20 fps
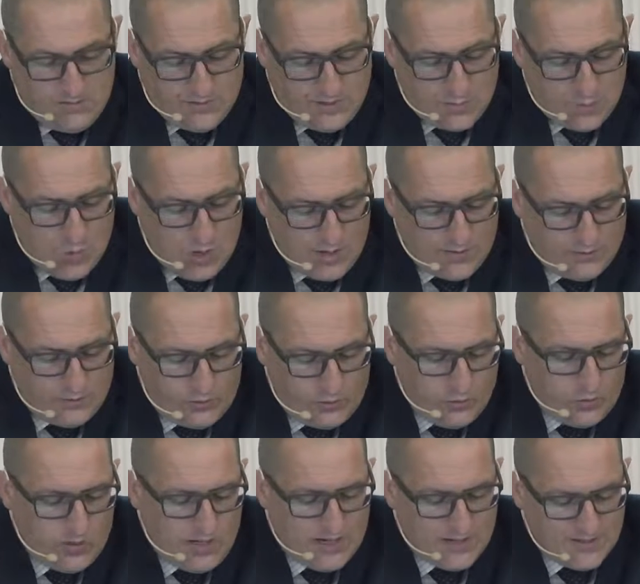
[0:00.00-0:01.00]
Then one
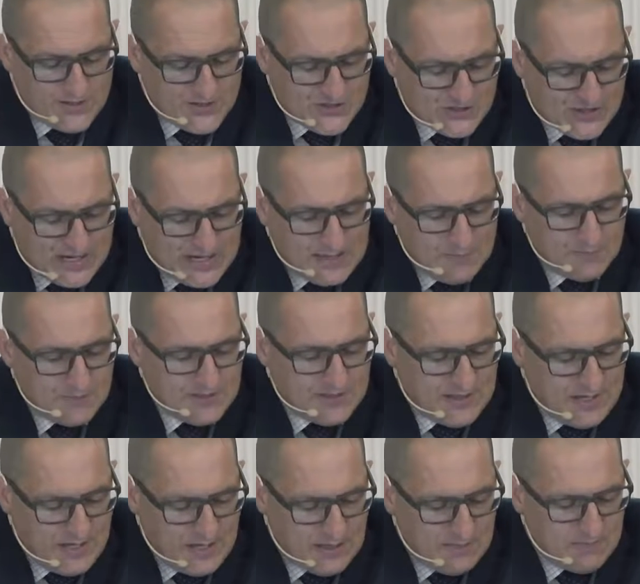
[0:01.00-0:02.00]
who had escaped
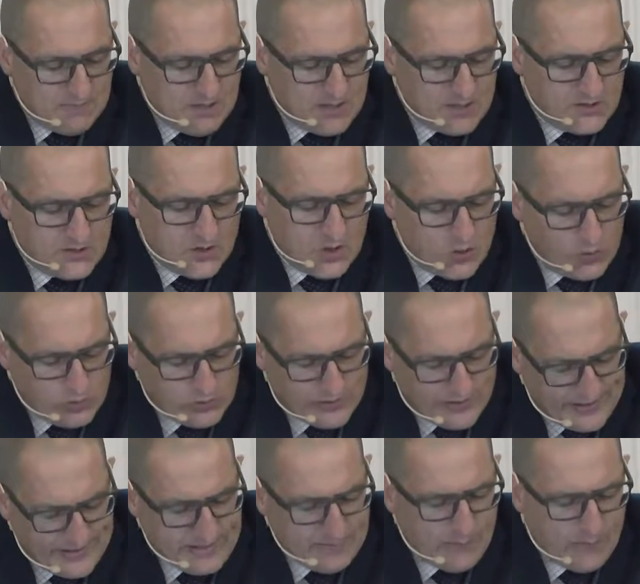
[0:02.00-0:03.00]
came and told
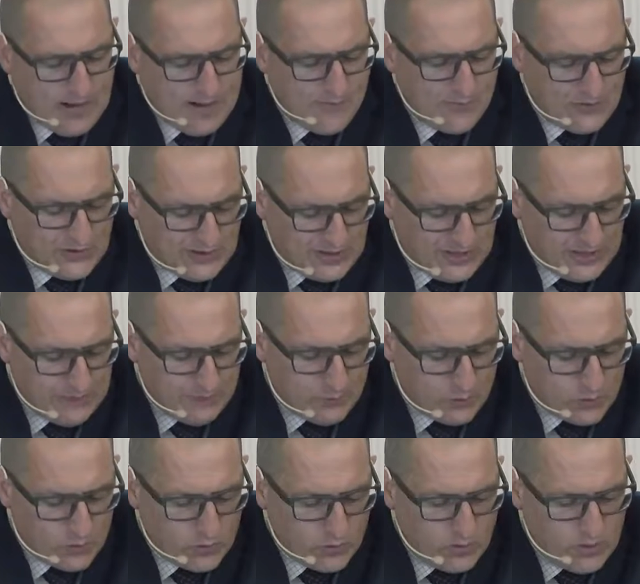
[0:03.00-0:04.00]
Abram the
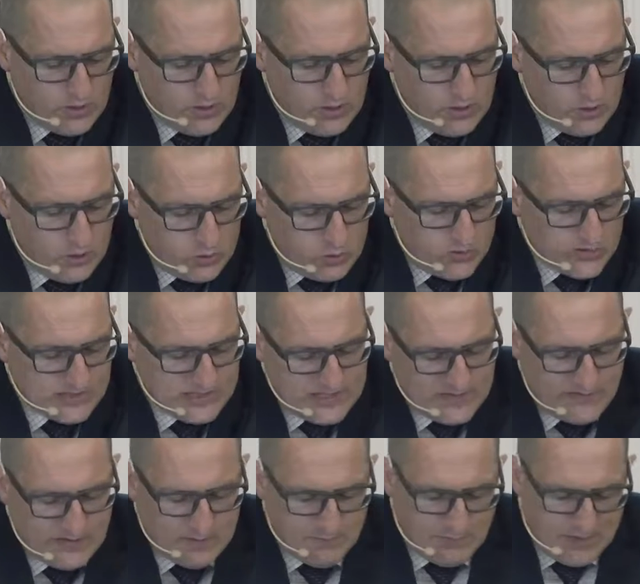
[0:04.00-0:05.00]
Hebrew, who was
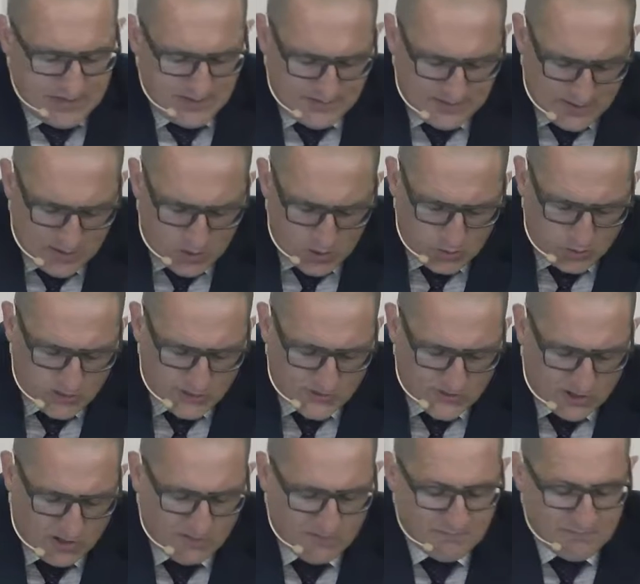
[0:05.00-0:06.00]
living by the
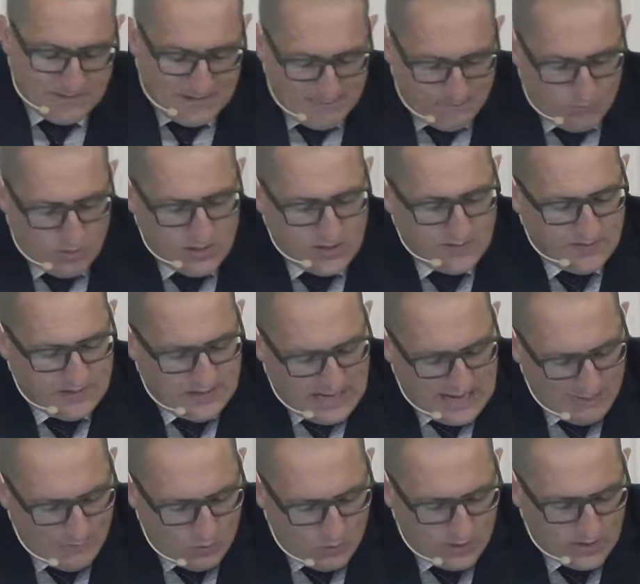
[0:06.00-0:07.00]
oaks of Mamre the
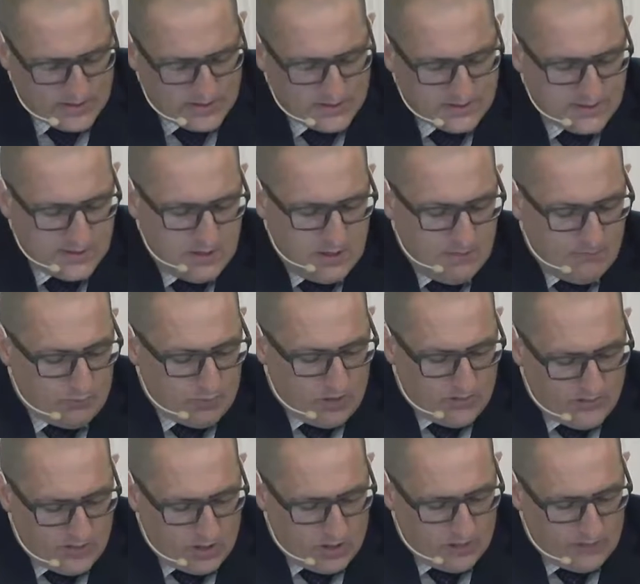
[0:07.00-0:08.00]
Amorite,
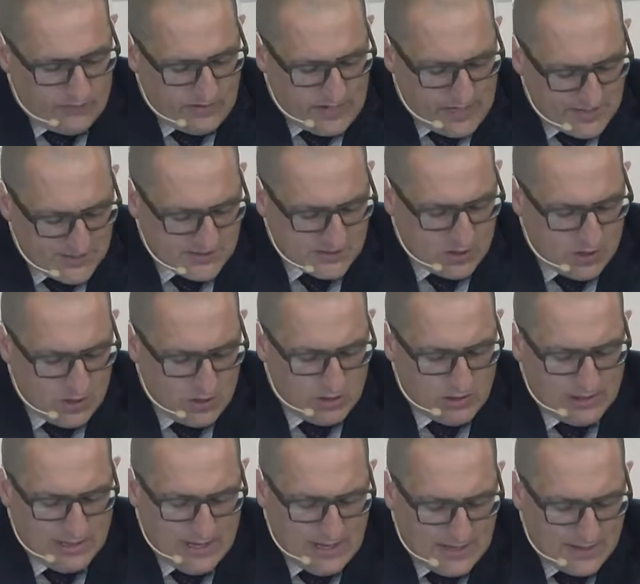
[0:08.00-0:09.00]
brother of
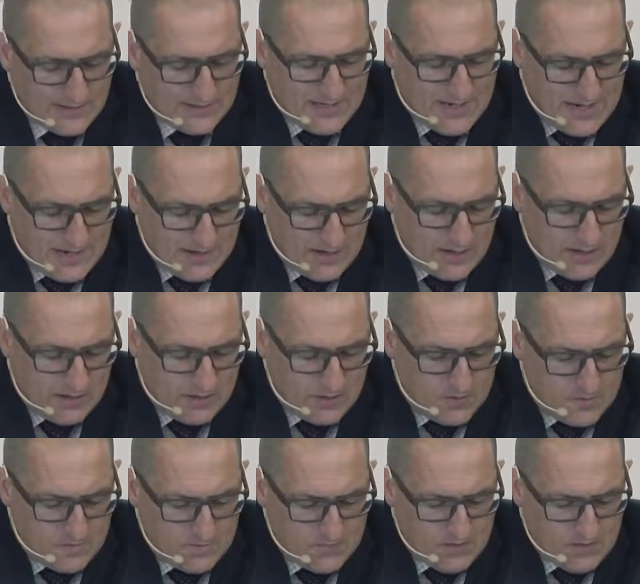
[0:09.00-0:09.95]
Eshcol and Aner.